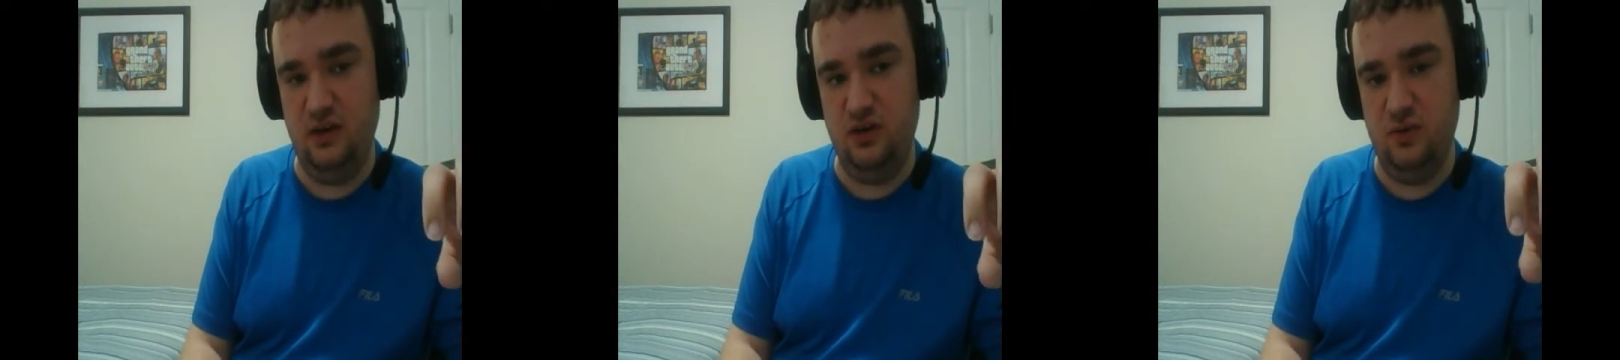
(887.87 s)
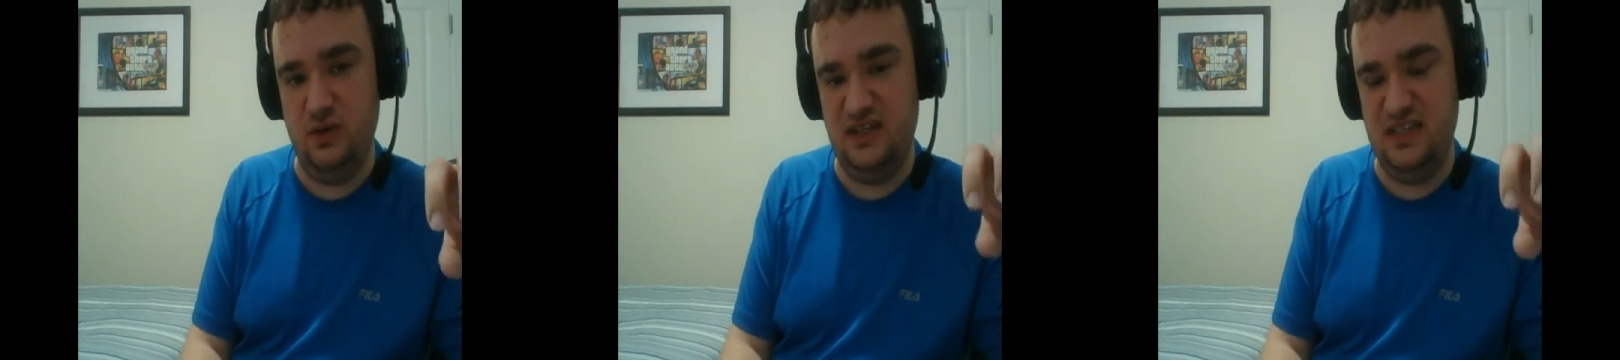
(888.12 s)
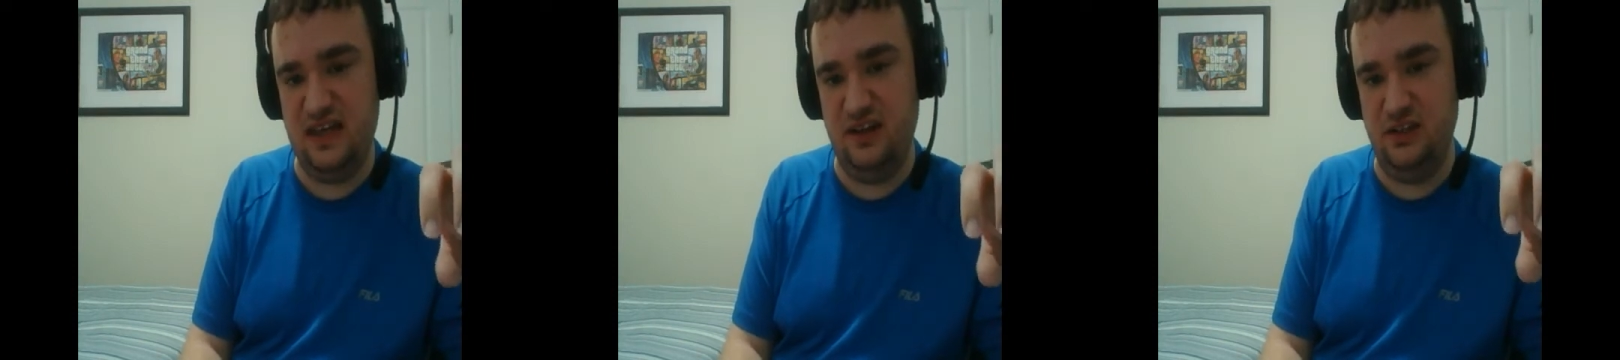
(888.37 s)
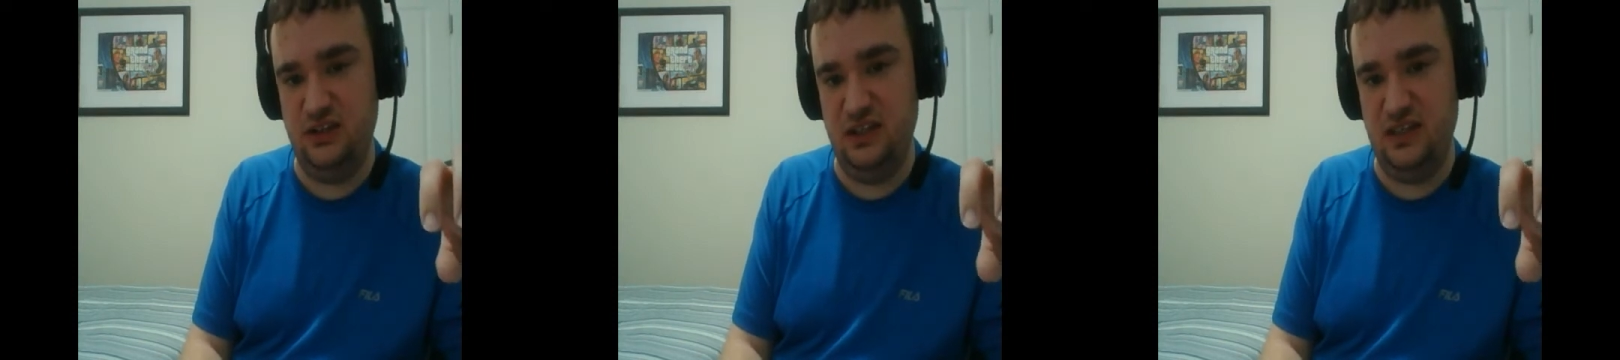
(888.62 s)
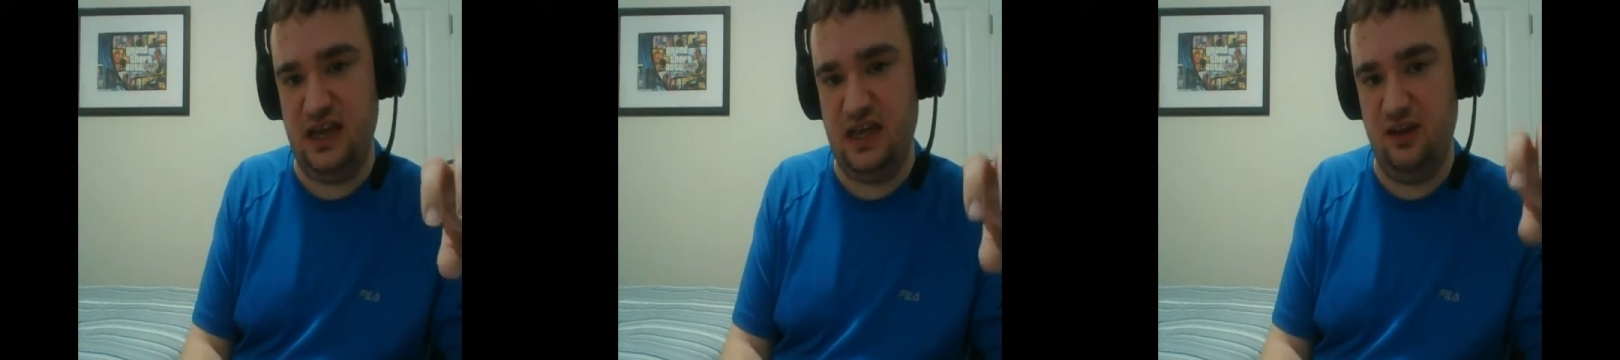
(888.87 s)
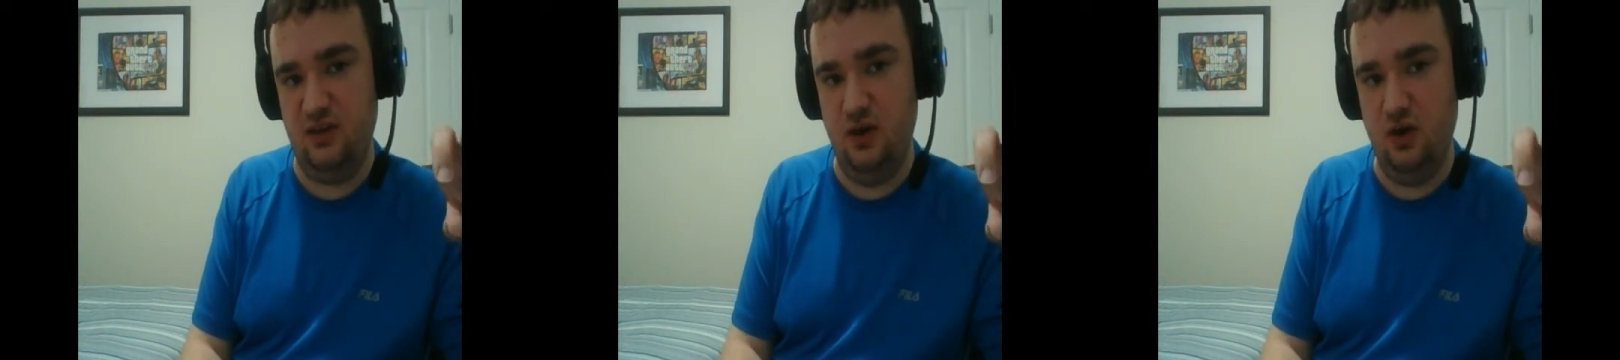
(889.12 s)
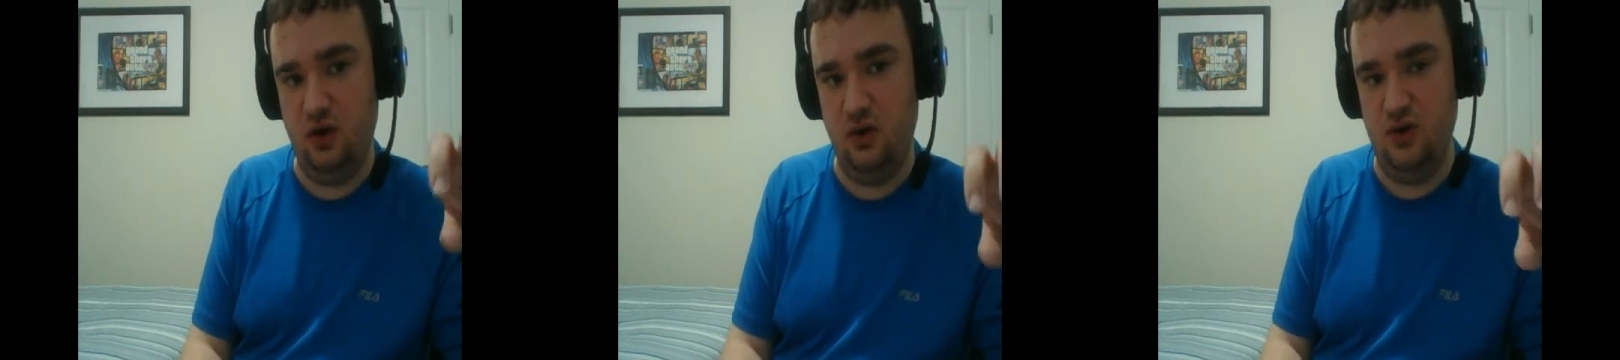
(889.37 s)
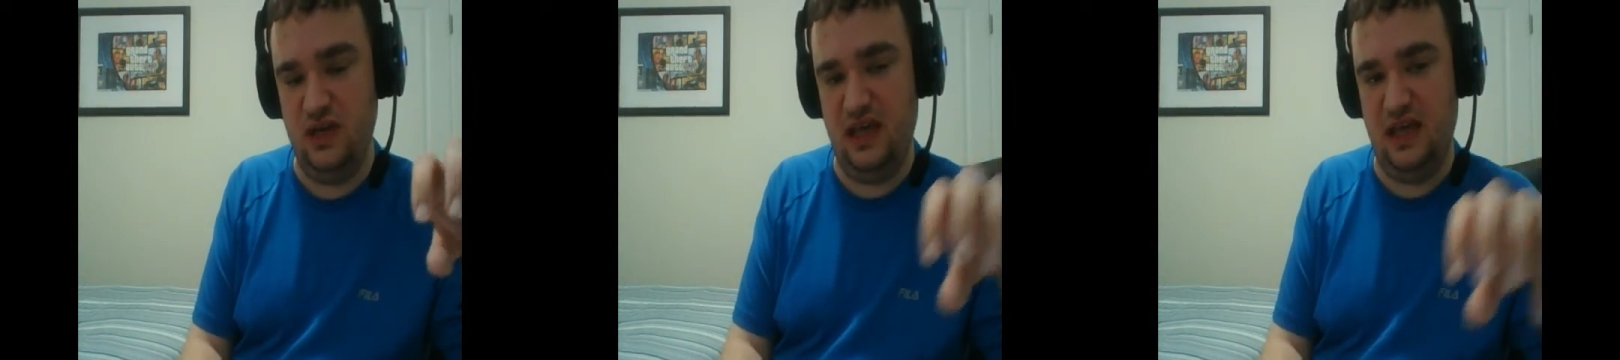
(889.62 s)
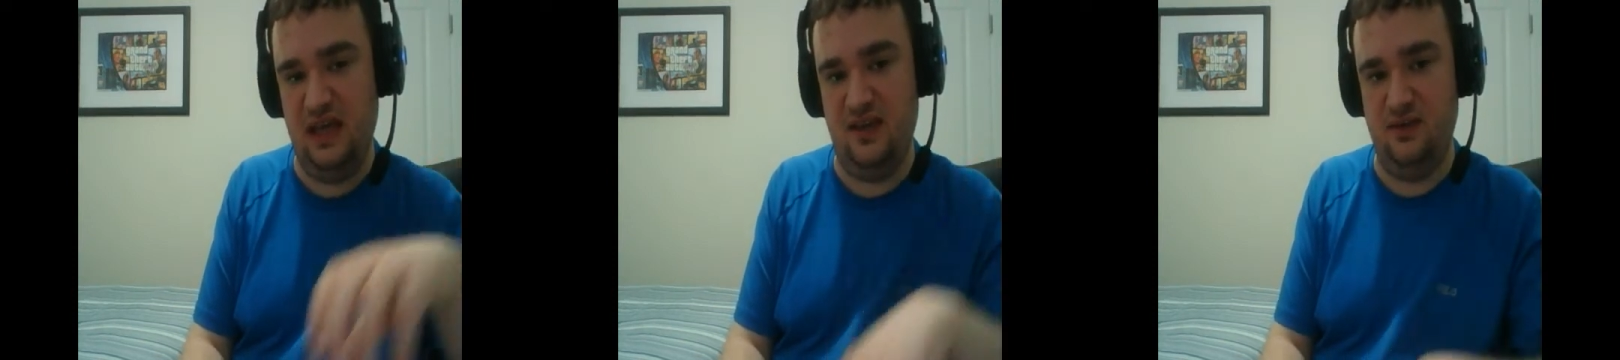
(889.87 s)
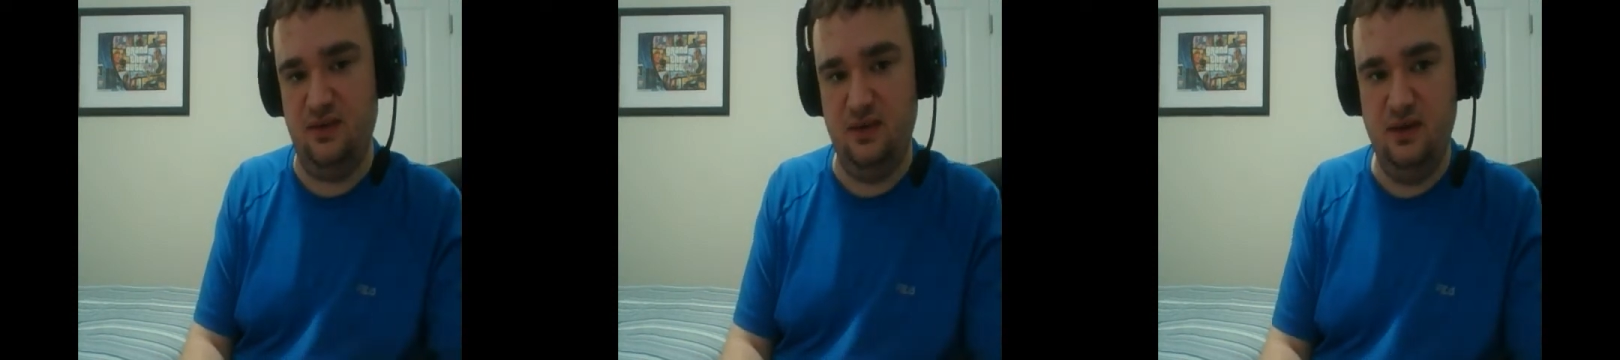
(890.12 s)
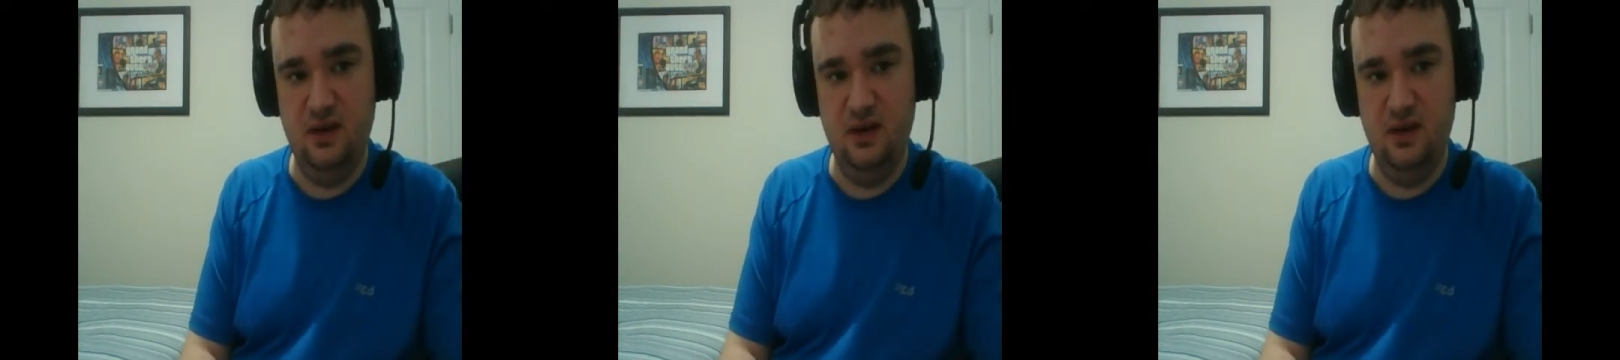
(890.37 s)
to intelligent as Hood is.